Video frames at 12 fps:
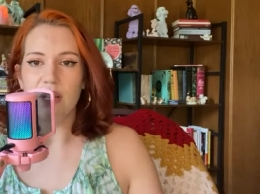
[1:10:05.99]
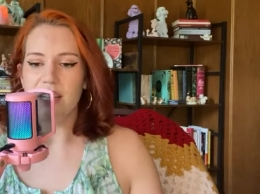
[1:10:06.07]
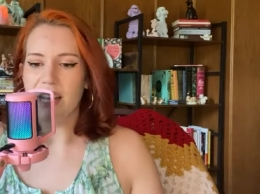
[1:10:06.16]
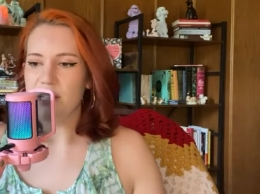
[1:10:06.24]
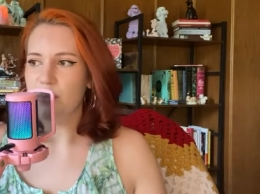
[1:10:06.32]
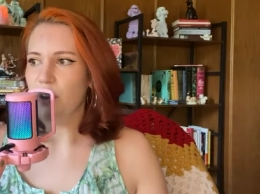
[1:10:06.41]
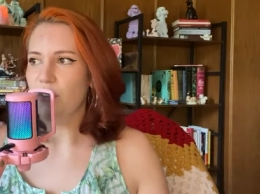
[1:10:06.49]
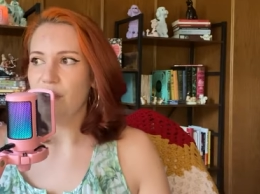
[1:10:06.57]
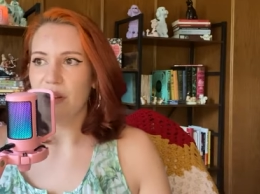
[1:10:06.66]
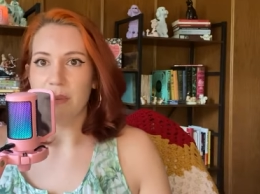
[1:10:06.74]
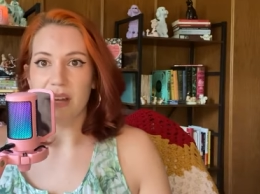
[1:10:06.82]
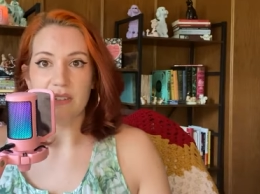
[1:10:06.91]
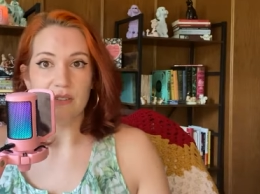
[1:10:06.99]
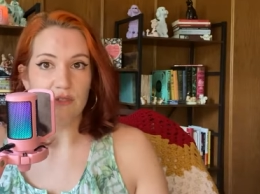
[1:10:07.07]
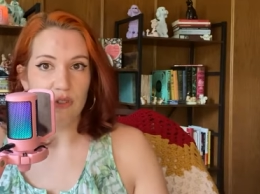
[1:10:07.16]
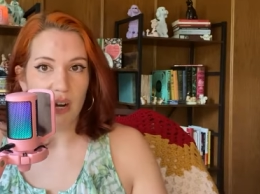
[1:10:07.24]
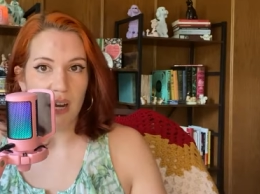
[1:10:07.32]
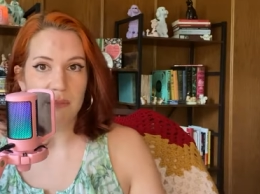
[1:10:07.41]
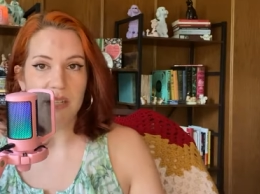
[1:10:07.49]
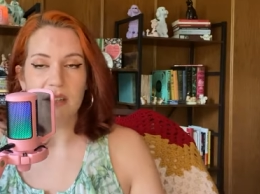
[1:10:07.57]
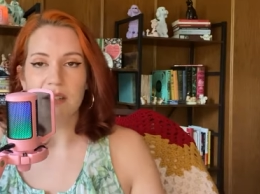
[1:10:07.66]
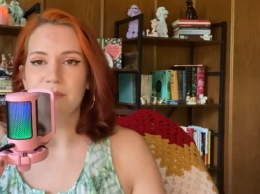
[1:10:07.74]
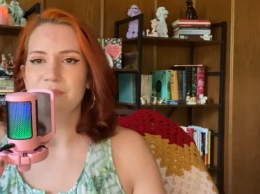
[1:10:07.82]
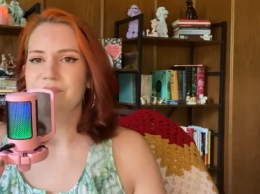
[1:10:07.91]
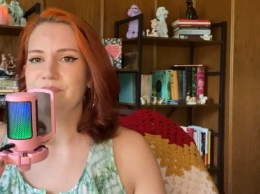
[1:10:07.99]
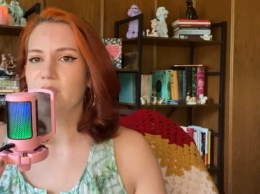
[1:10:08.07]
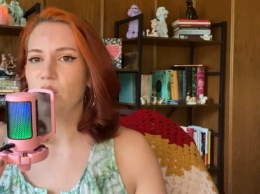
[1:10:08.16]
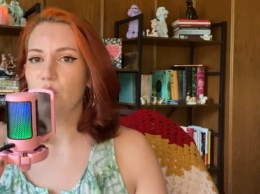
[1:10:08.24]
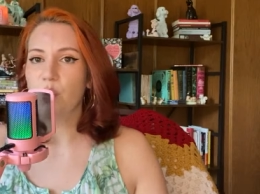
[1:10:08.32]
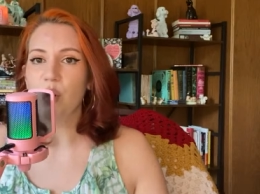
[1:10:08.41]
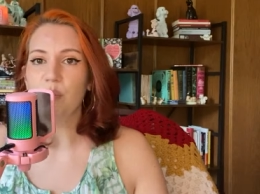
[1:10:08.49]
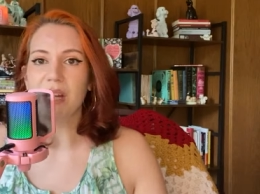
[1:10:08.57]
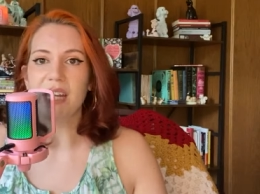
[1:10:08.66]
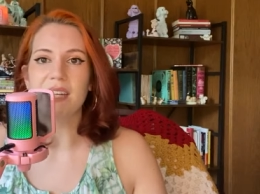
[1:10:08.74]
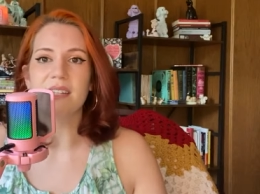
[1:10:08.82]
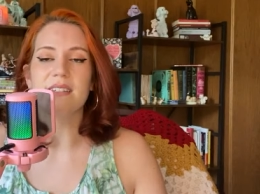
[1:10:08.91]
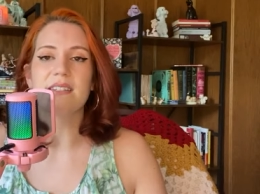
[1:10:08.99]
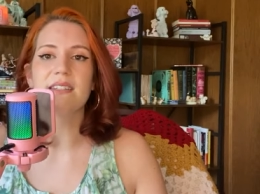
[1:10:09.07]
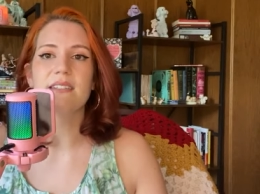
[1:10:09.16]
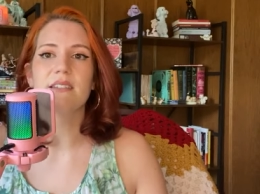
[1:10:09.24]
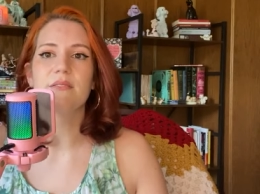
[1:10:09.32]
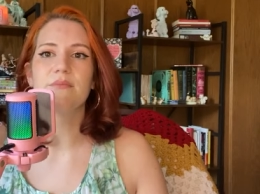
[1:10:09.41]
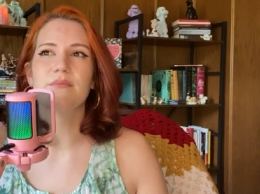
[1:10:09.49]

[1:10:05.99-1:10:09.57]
It has the perfect amounts of drama, romance.